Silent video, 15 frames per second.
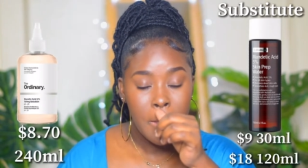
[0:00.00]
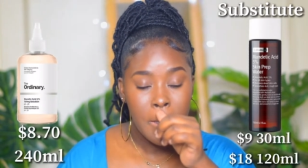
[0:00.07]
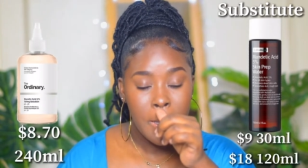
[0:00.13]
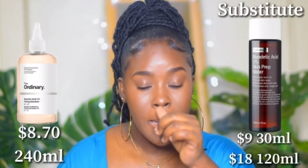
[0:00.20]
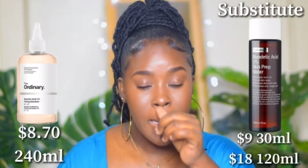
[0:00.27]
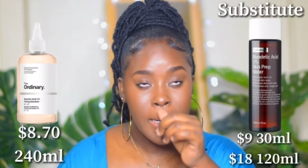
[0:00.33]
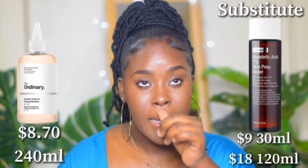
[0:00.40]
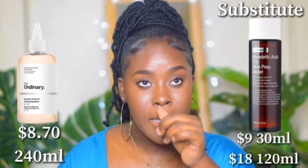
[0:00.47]

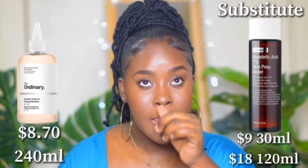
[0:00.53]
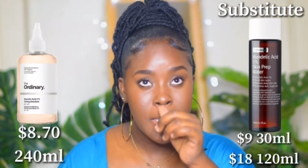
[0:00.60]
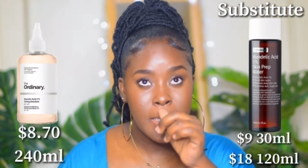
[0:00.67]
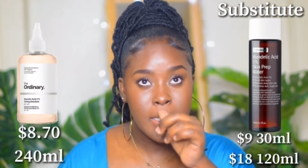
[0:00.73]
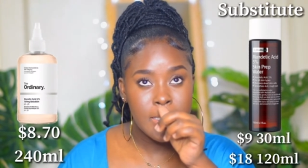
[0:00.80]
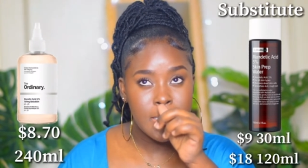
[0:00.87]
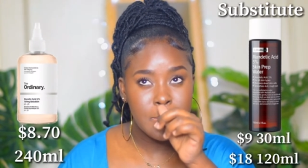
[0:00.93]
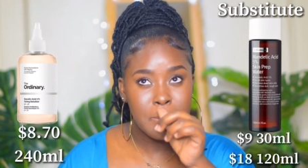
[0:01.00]
And I think
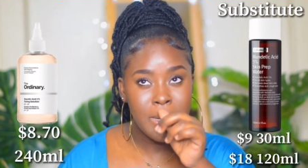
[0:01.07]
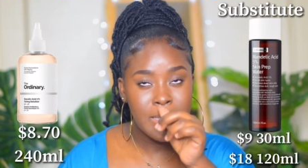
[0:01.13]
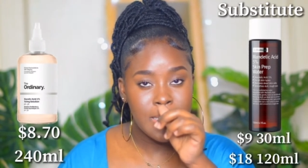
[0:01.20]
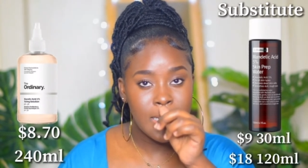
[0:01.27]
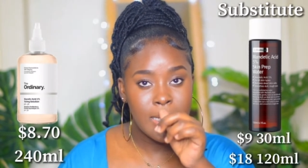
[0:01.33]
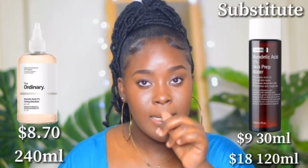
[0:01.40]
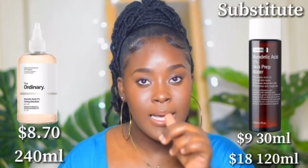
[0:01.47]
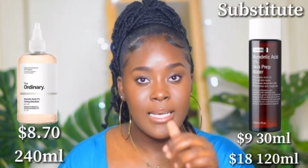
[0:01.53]
this
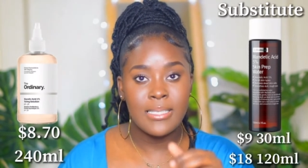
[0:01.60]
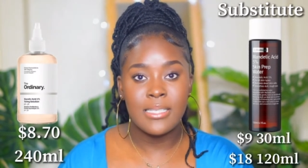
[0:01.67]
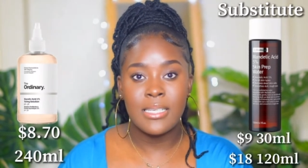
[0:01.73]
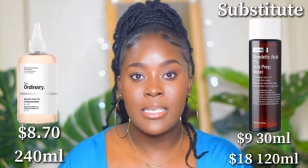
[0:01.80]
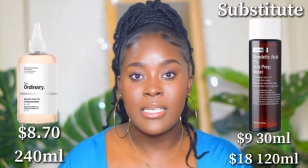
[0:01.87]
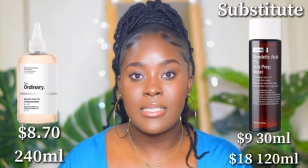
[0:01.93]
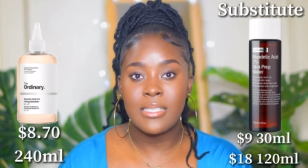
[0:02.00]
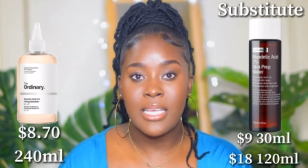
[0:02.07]
mandelic acid
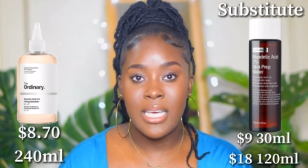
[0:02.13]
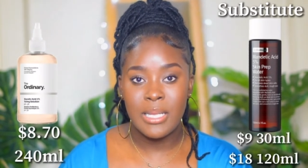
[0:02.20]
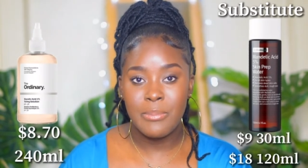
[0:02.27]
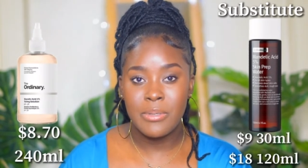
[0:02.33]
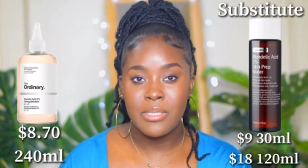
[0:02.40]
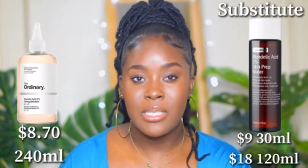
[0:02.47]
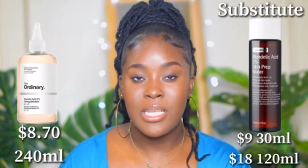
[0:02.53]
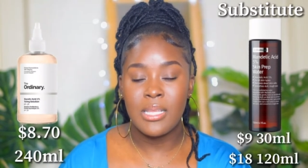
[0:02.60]
is
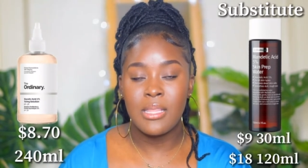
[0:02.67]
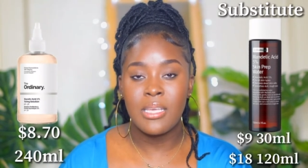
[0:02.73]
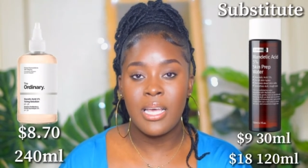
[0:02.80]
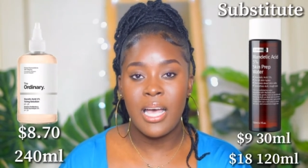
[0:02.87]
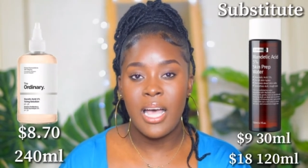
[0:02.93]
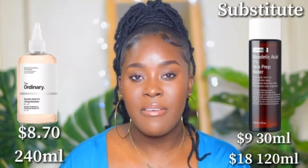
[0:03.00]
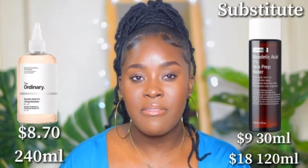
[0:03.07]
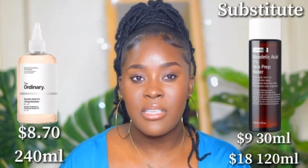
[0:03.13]
8%. I think I
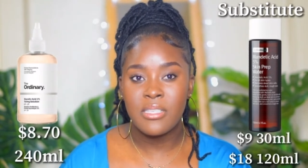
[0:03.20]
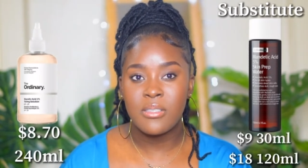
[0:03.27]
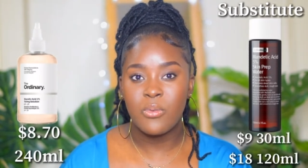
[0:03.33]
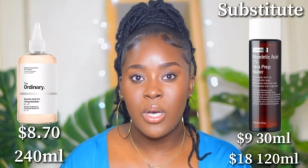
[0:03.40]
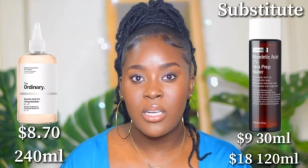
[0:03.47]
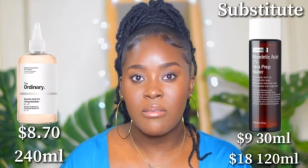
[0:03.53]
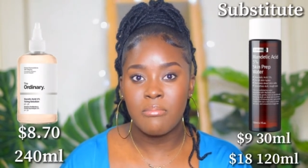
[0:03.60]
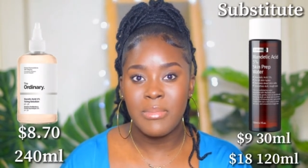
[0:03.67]
have this
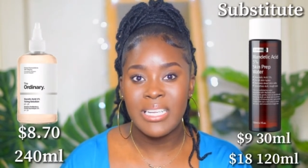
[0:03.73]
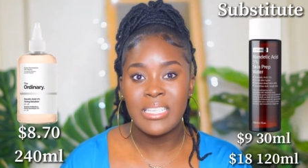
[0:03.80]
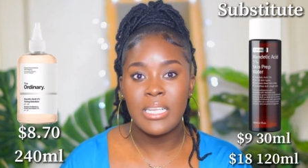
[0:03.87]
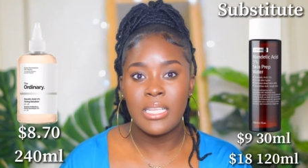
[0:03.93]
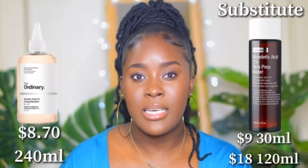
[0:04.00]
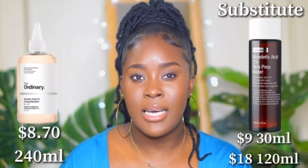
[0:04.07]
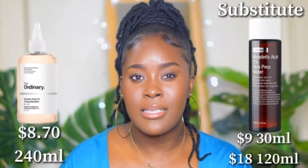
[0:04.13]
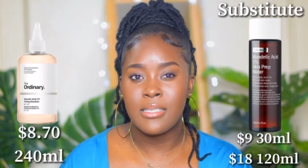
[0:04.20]
one
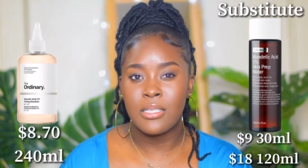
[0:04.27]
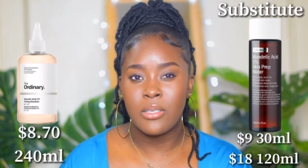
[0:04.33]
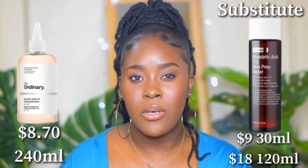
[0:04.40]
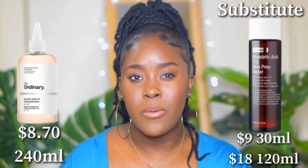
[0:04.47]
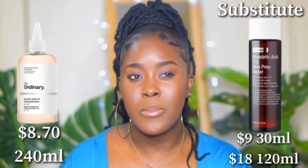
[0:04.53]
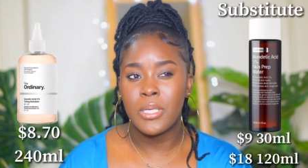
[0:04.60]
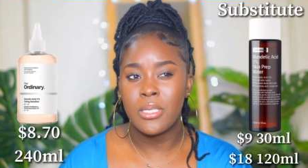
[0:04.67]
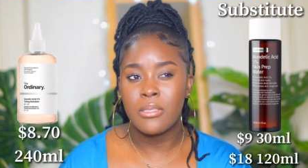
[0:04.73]
mandelic acid
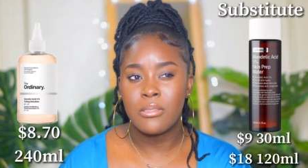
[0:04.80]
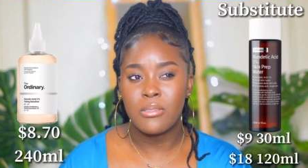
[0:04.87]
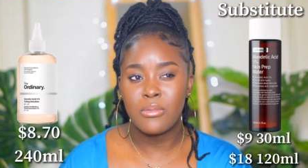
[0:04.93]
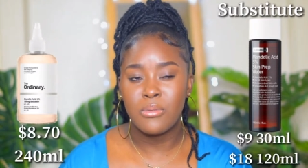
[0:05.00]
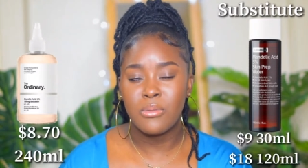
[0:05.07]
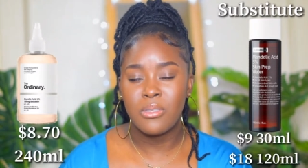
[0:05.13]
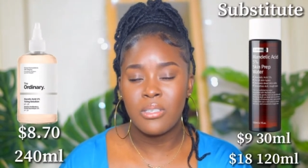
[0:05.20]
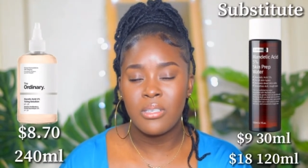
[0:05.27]
coming
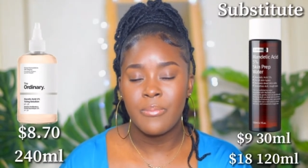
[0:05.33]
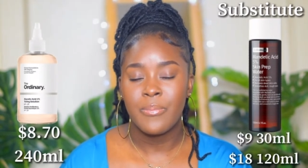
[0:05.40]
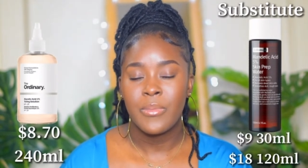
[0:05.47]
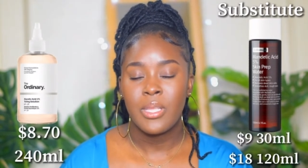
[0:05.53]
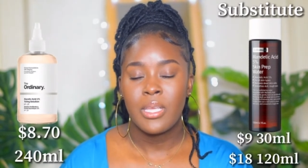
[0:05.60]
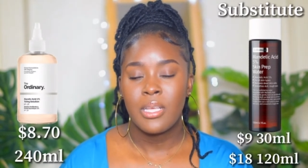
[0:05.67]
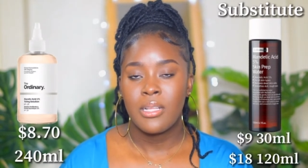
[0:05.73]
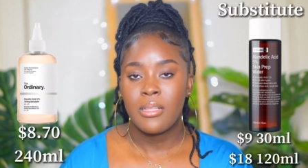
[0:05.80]
soon
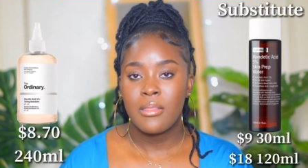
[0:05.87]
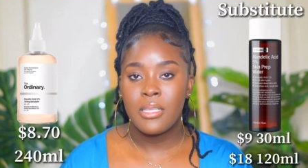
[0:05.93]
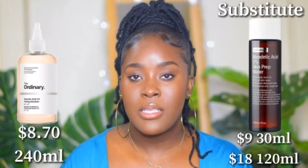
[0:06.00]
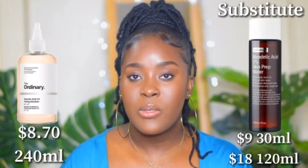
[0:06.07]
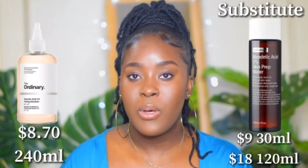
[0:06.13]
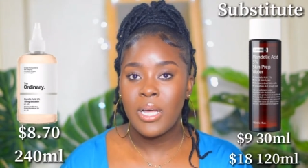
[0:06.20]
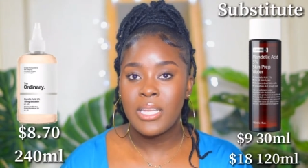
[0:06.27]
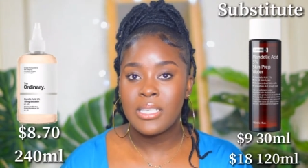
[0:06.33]
this
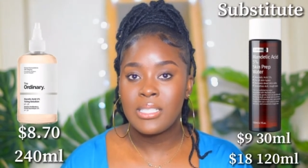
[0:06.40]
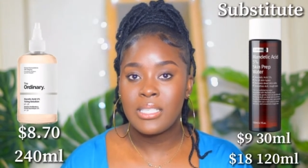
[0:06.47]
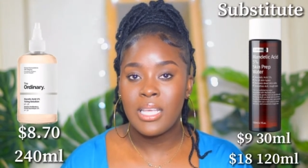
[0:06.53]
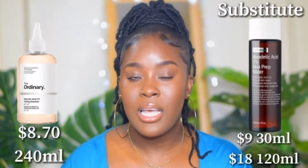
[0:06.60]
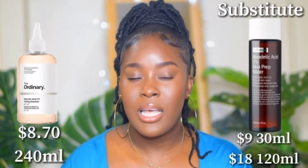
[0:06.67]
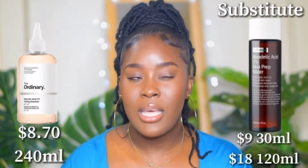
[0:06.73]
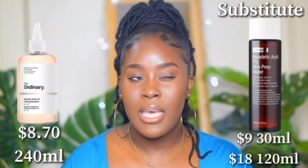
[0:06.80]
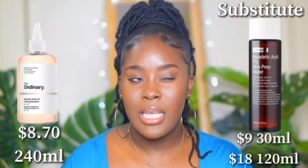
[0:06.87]
one is
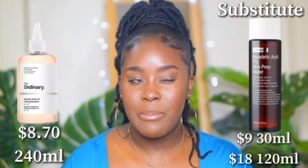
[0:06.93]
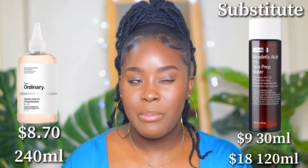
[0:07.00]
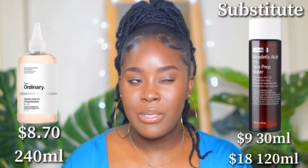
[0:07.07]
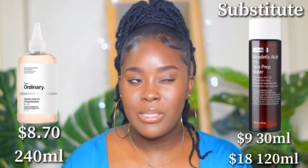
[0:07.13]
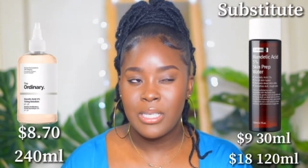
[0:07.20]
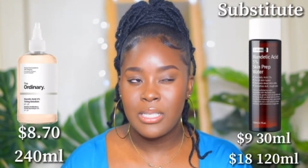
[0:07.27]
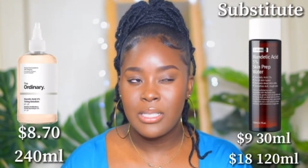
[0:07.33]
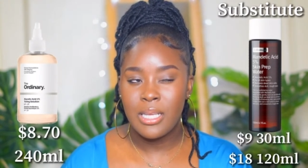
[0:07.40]

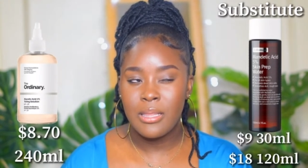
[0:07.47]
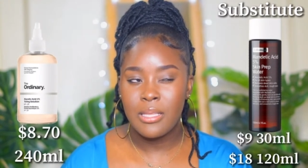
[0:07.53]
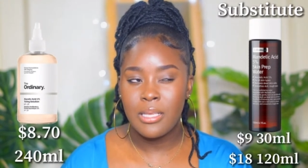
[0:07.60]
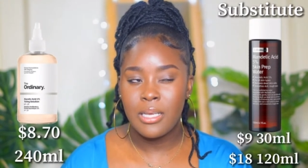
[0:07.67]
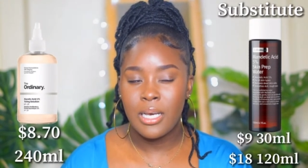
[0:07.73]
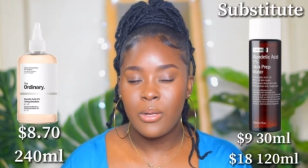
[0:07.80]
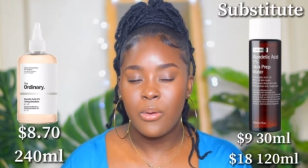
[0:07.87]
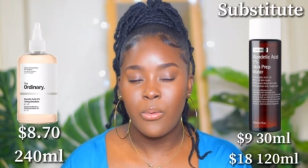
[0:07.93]
8%, I think. I
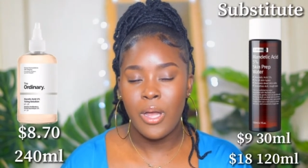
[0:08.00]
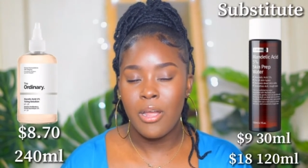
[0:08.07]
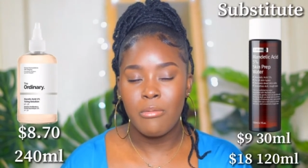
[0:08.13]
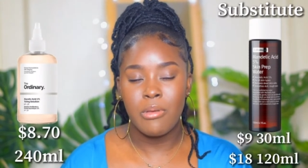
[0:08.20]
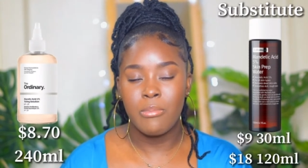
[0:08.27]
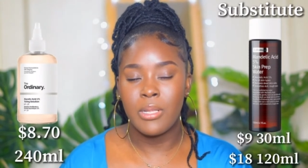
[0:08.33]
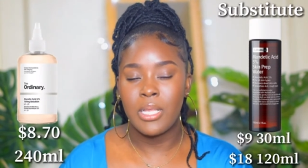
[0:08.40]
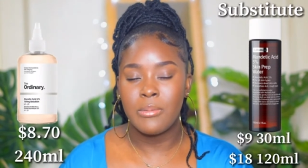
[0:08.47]
don't quite
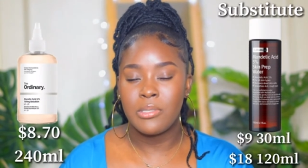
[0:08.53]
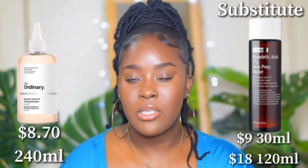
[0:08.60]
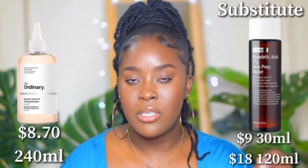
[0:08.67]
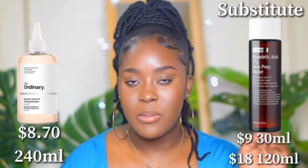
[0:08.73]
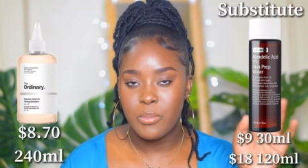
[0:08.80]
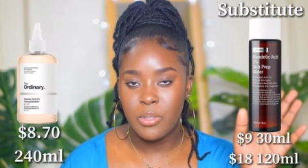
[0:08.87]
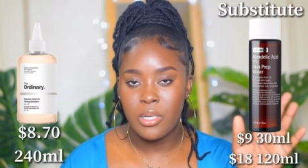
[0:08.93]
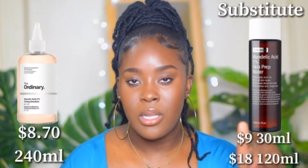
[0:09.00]
remember. Let me just
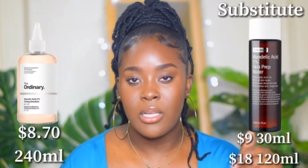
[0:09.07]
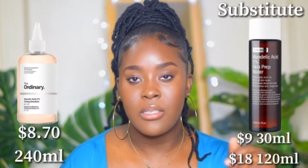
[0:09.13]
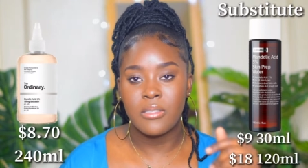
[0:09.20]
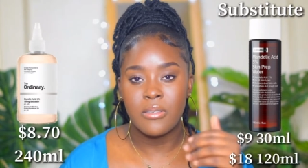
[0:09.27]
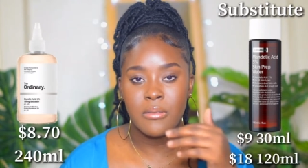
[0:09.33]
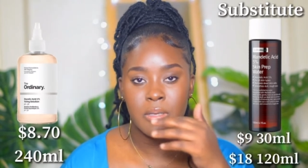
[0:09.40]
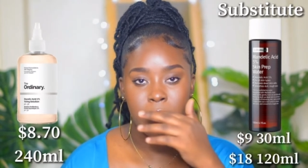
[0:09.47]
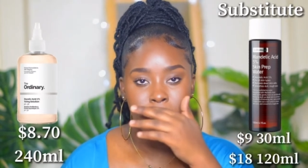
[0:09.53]
put it on
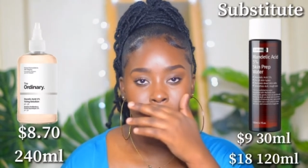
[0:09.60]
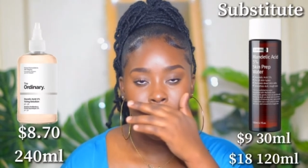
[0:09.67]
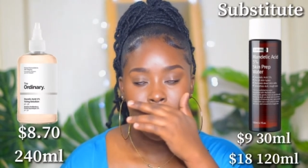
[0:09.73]
screen.